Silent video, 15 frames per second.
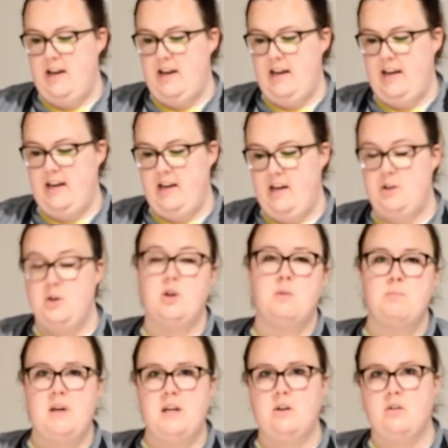And you can
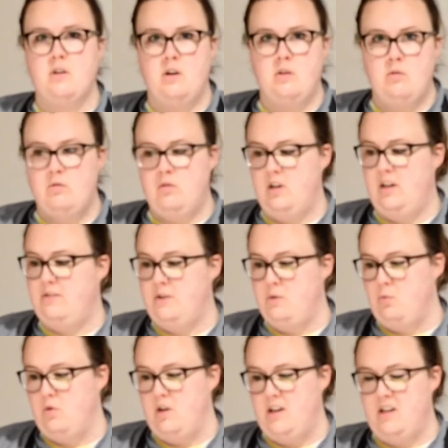make your own if you
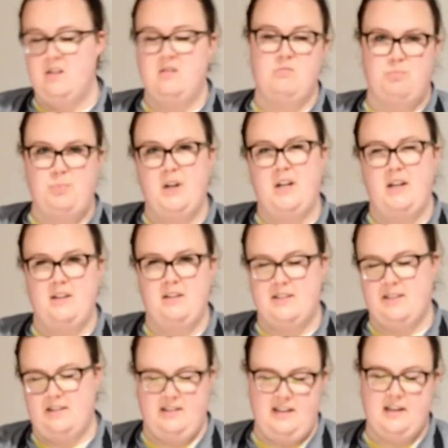want, but
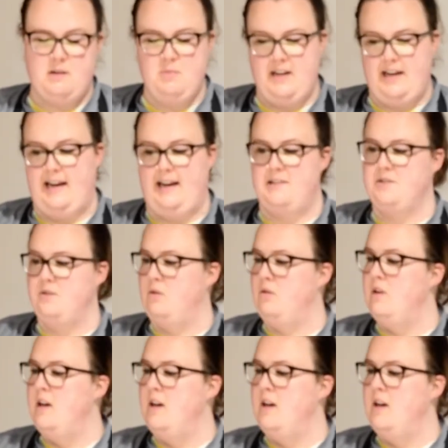it can be a hassle.